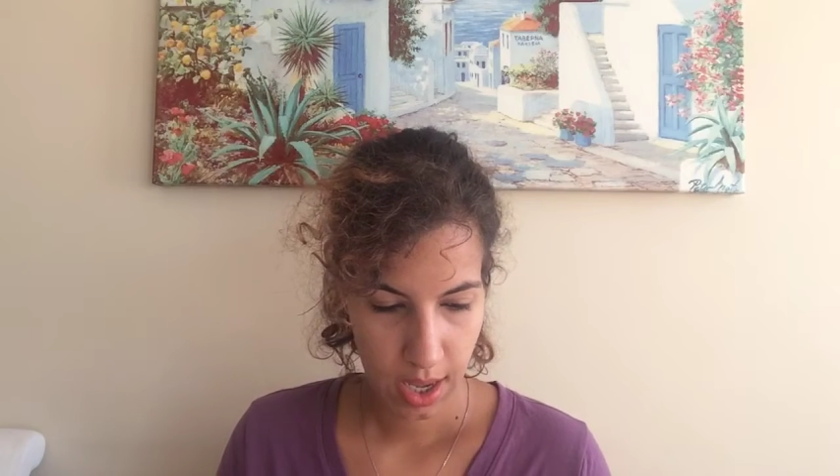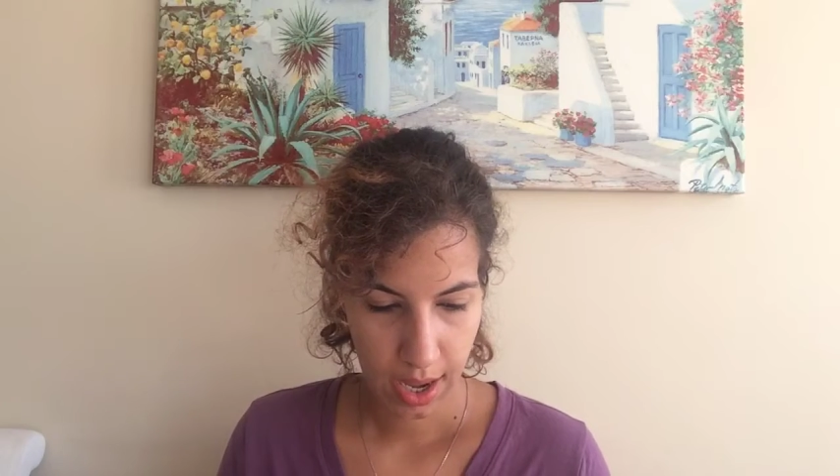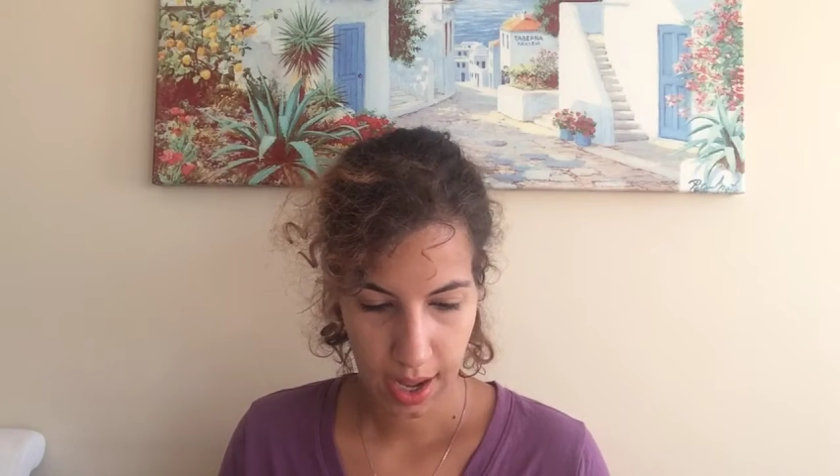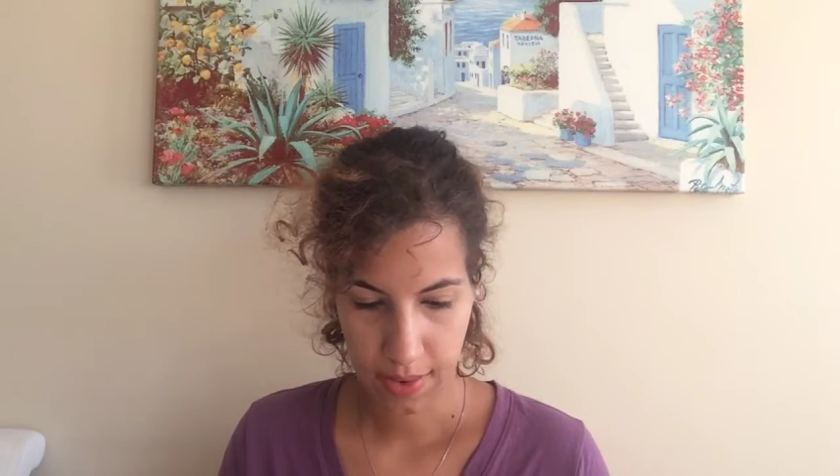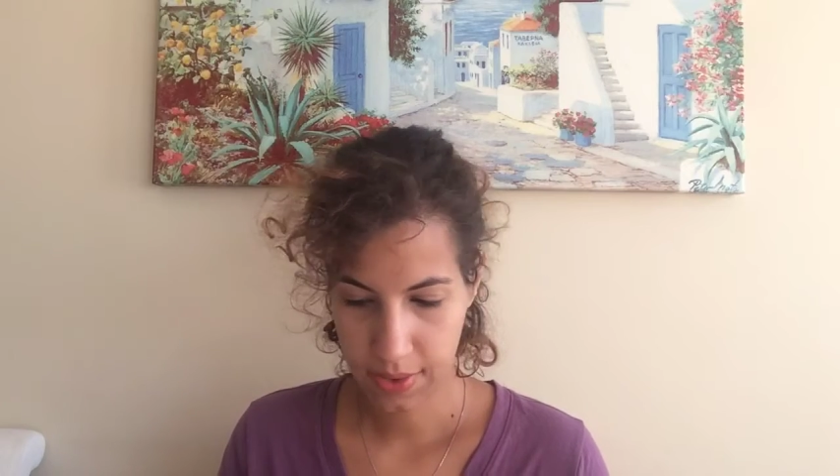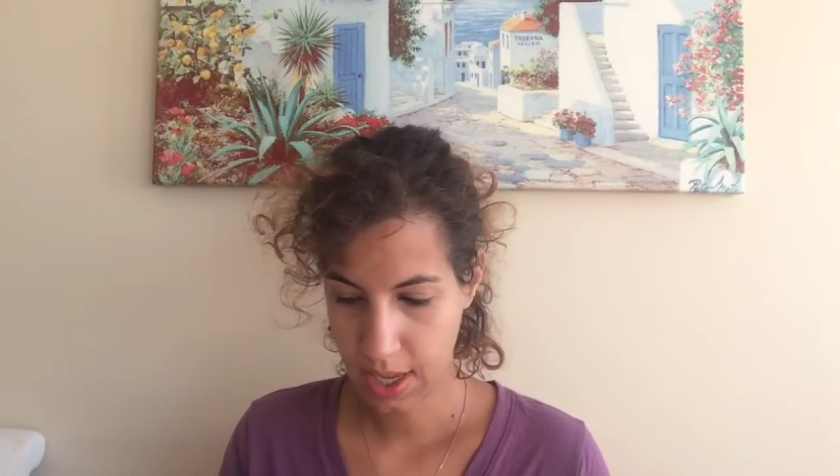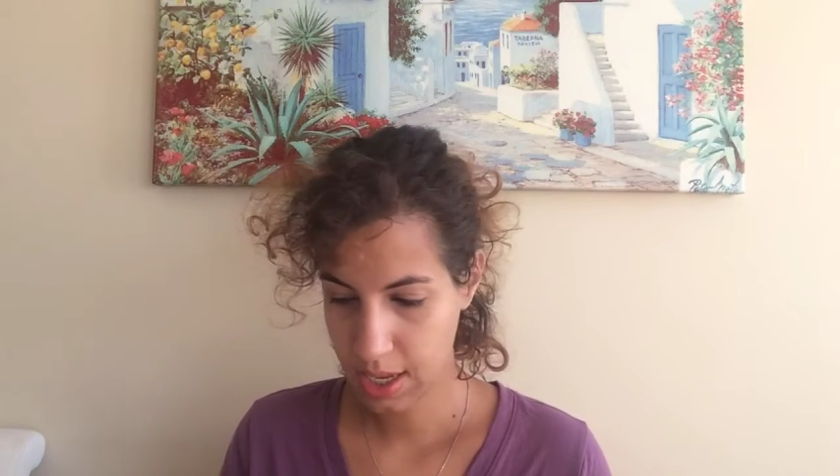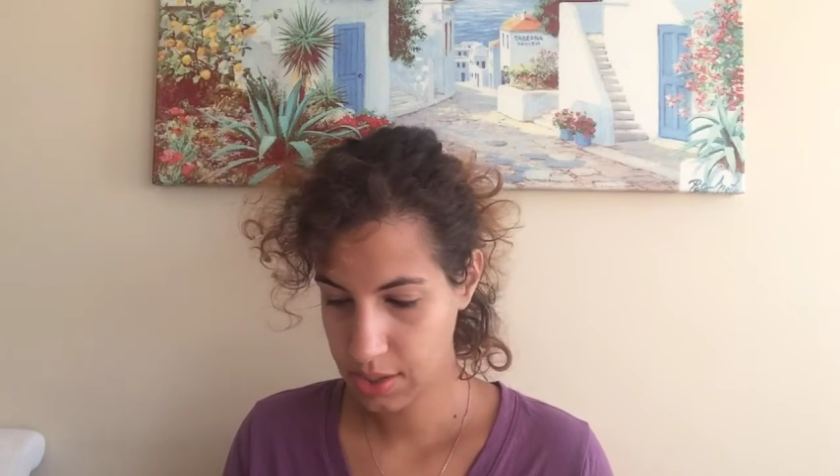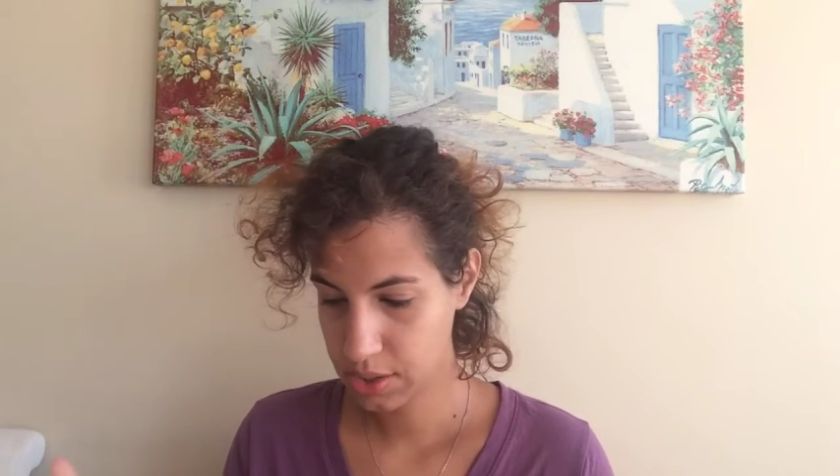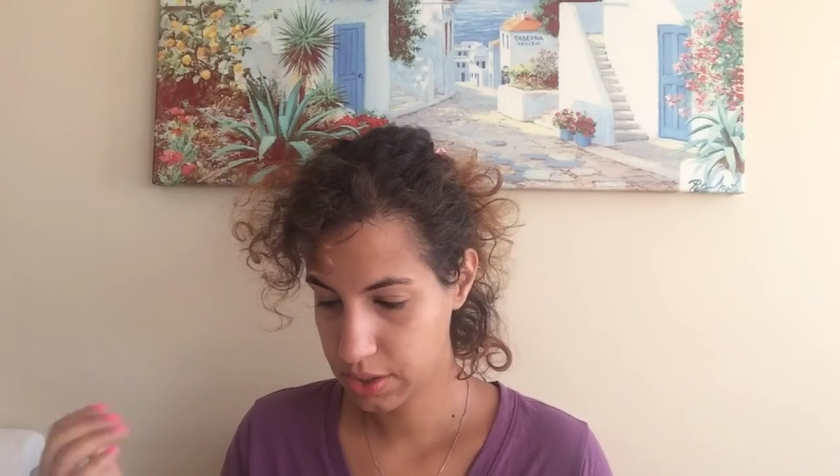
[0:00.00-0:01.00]
I have
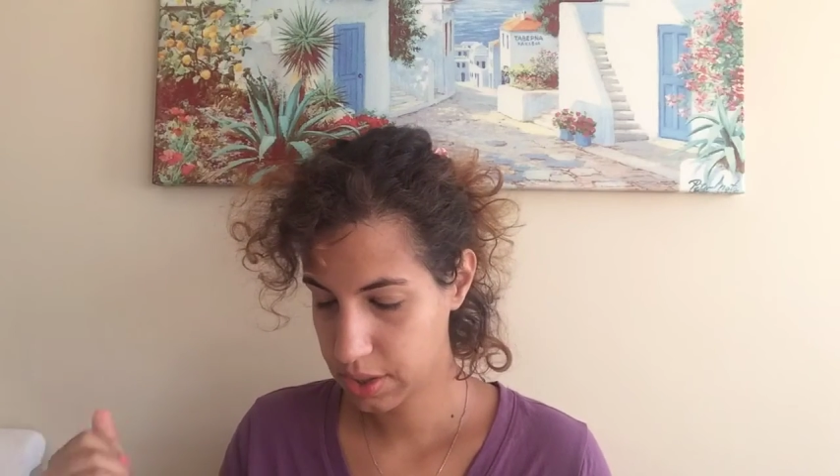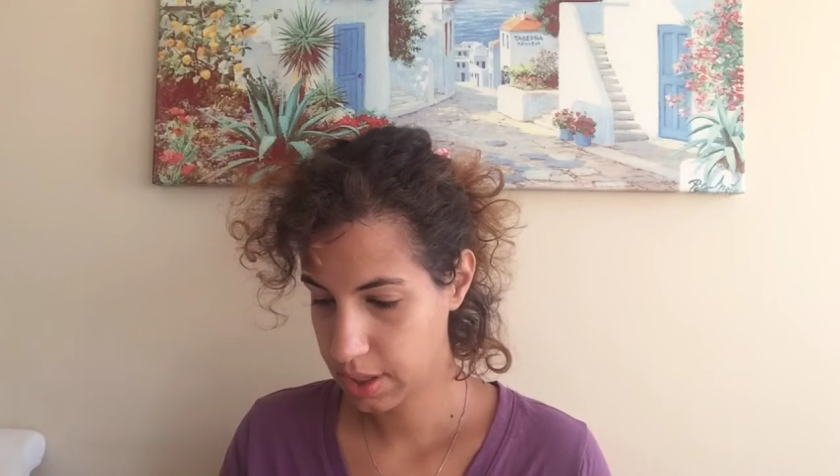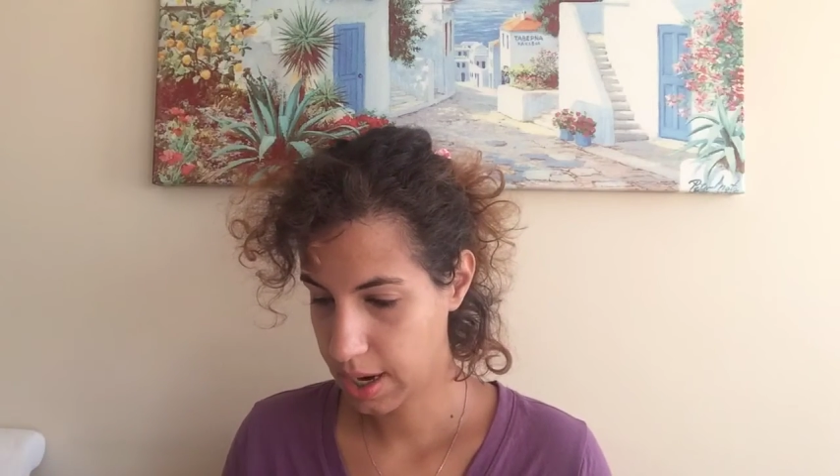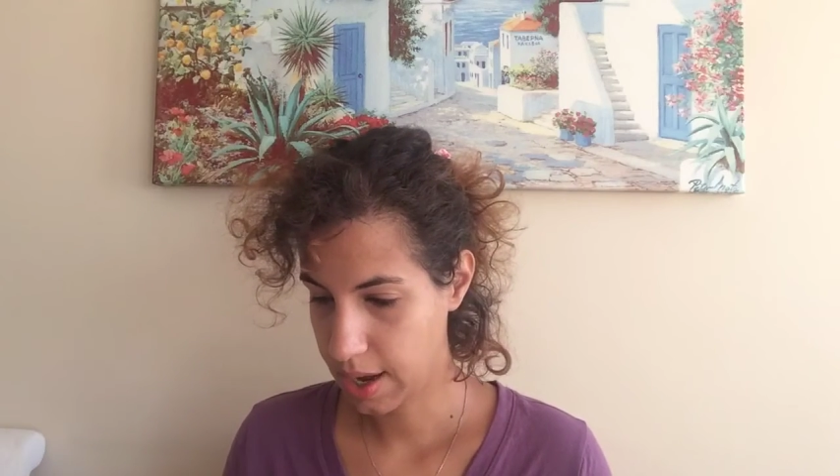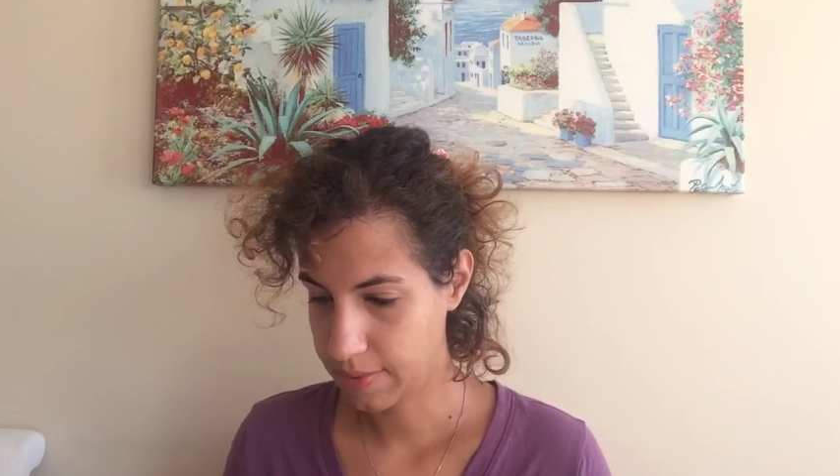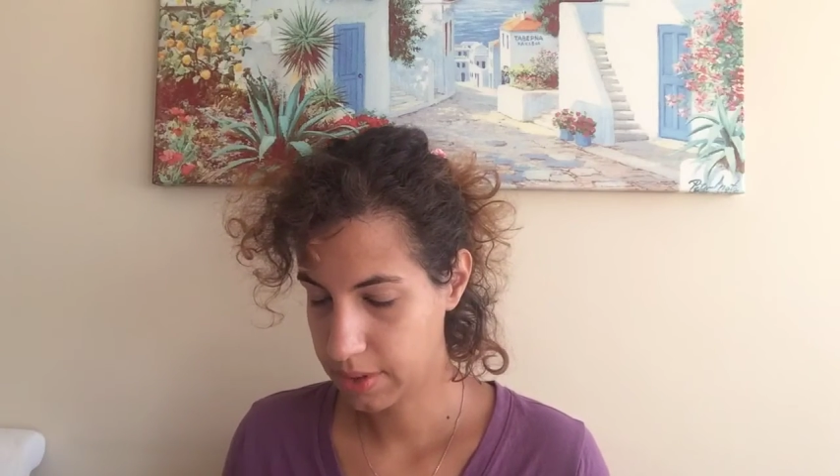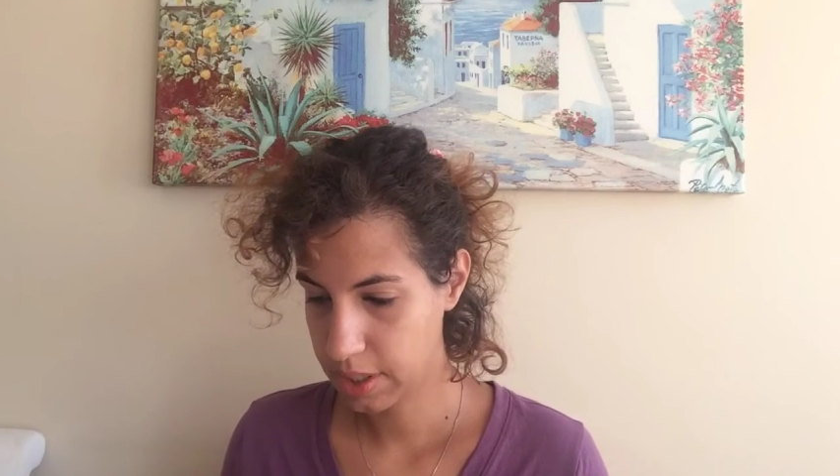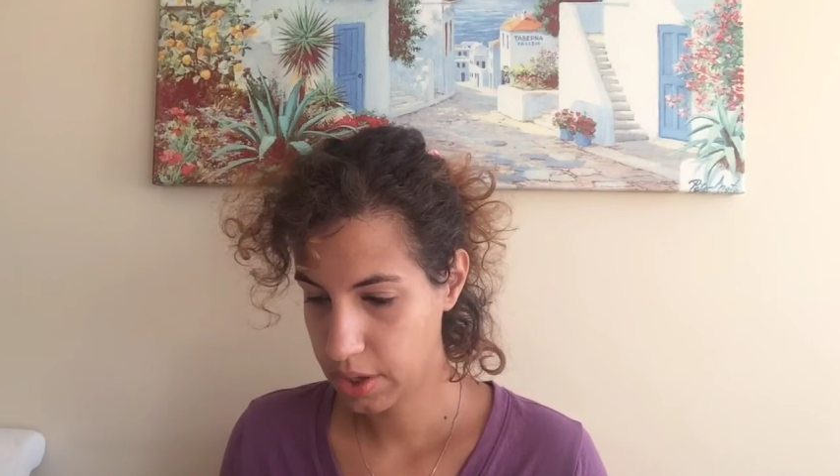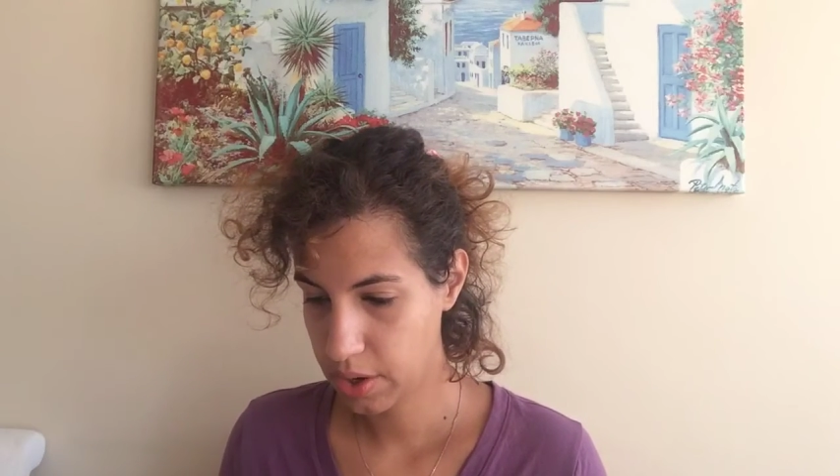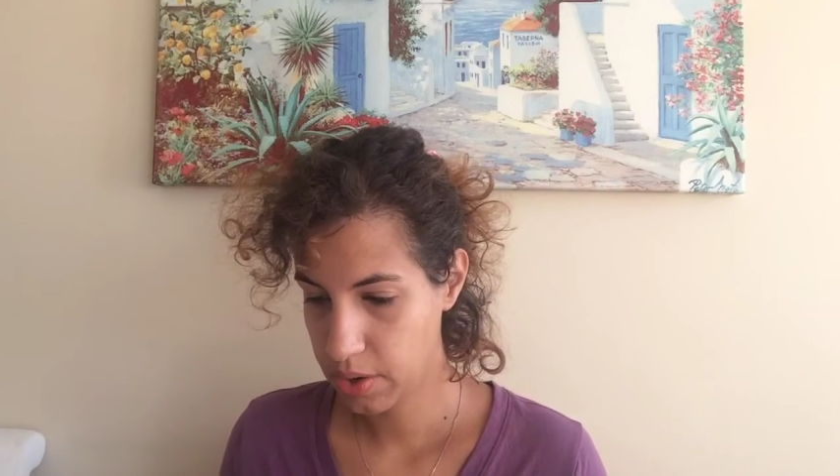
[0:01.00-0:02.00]
Cancer, I have
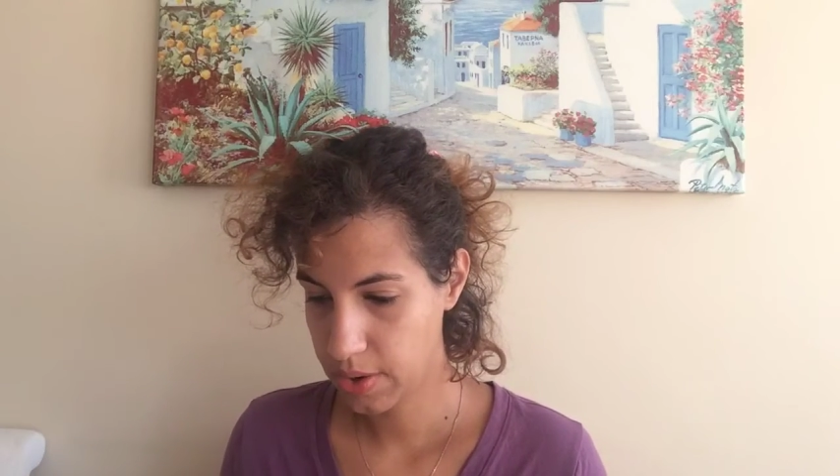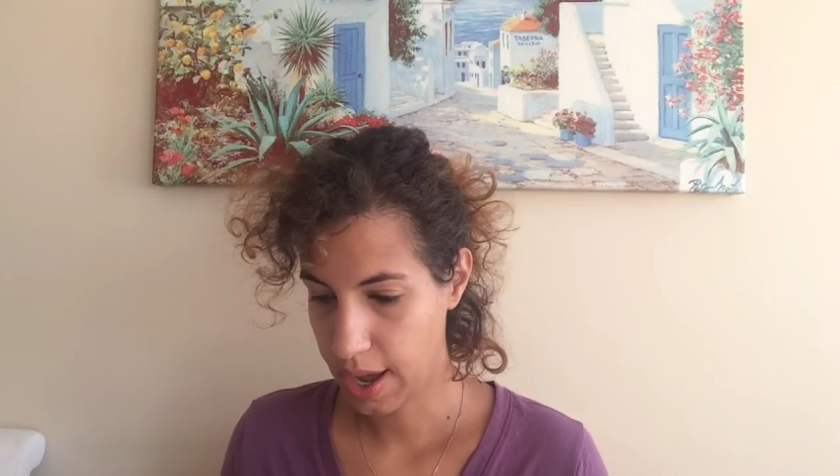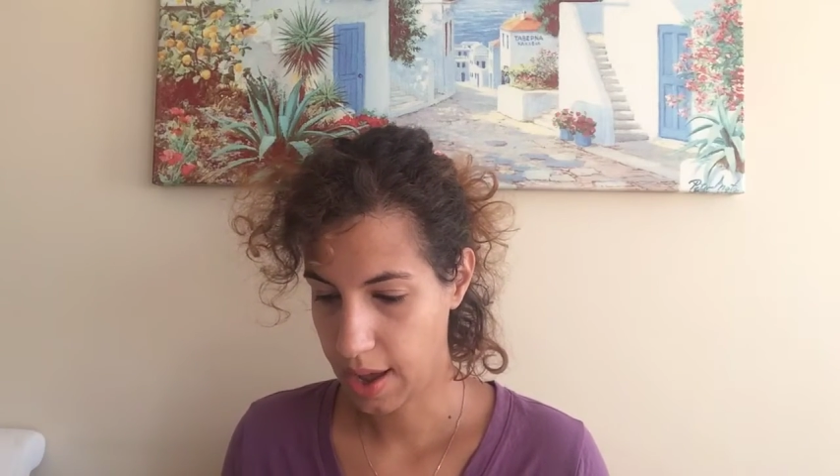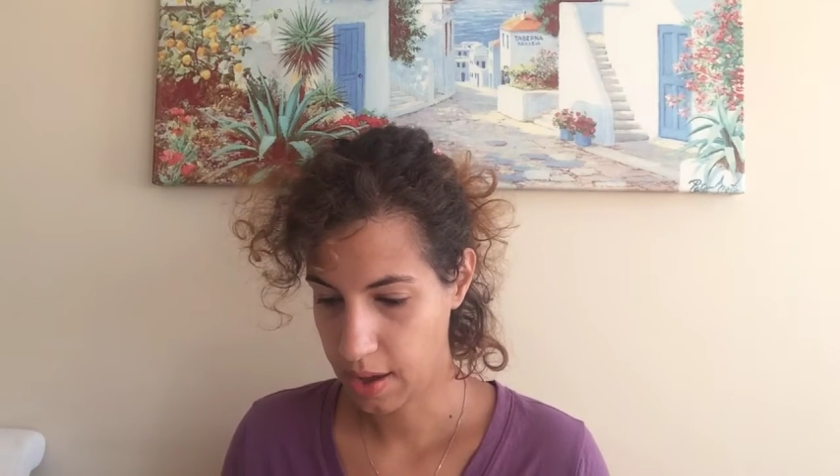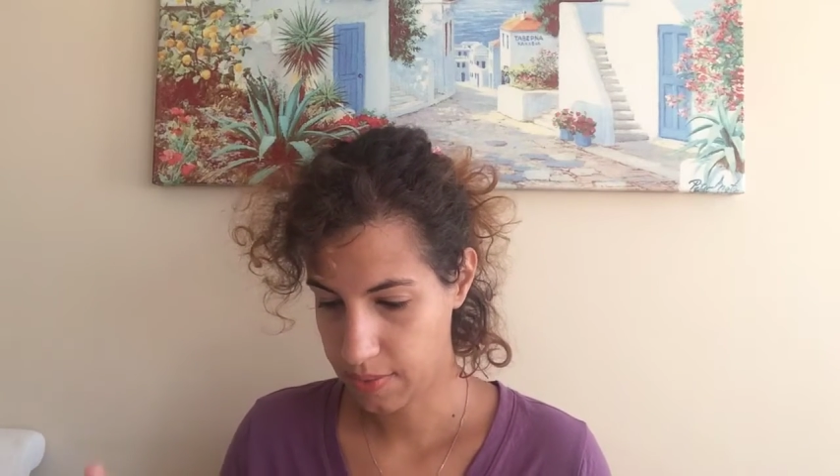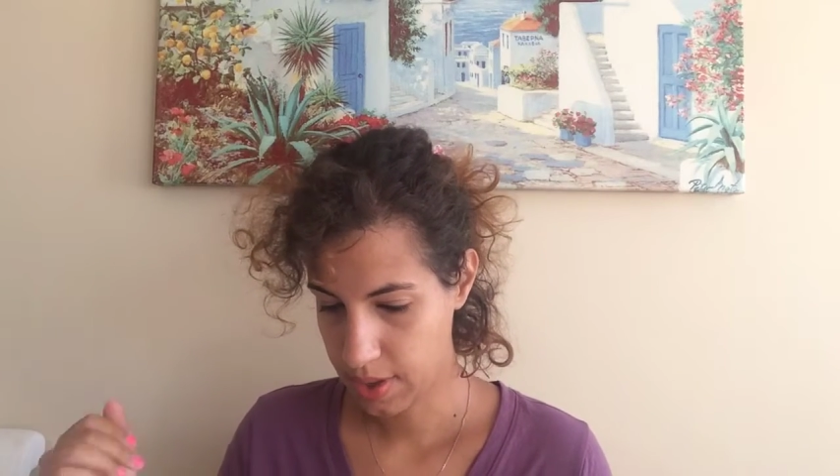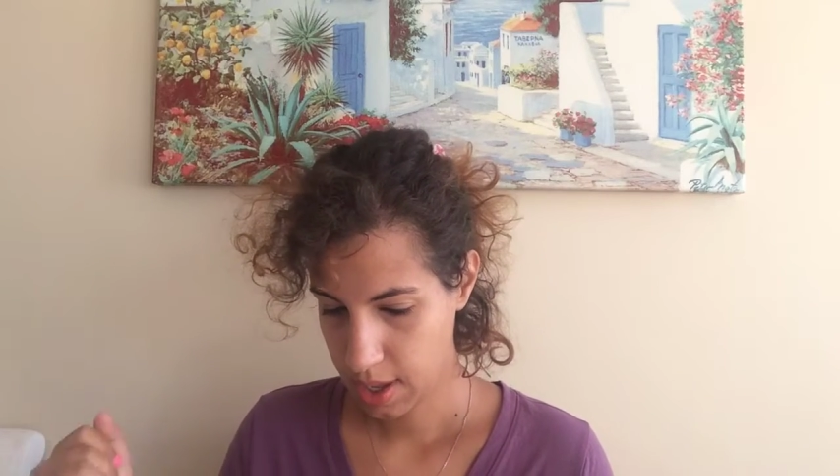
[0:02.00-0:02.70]
Leo, I have